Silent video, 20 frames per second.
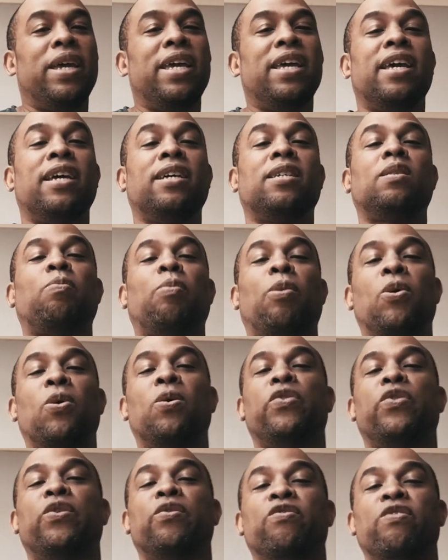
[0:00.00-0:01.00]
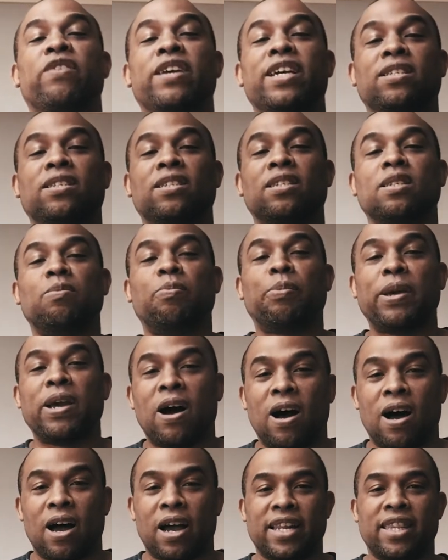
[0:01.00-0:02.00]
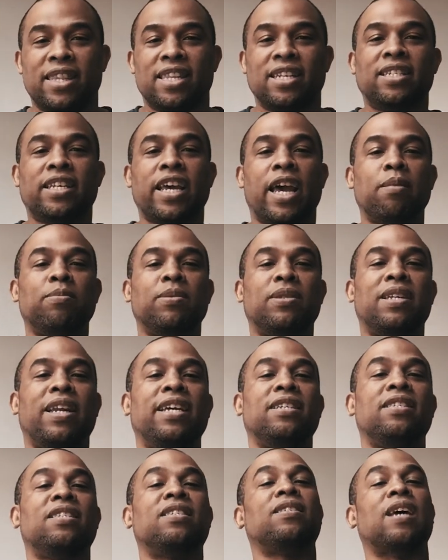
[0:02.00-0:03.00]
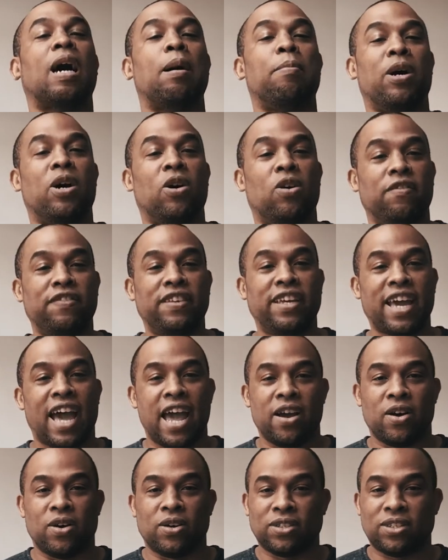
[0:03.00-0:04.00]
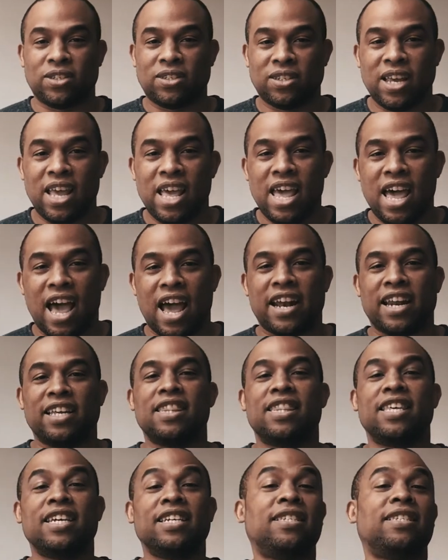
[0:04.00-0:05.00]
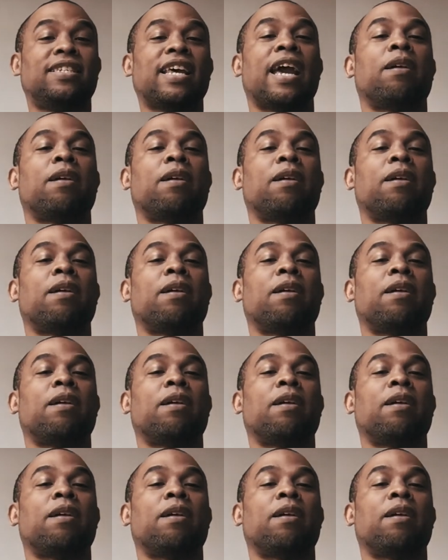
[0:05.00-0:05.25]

we explored the reasons behind the THAMESLINK Summer of Chaos. And in this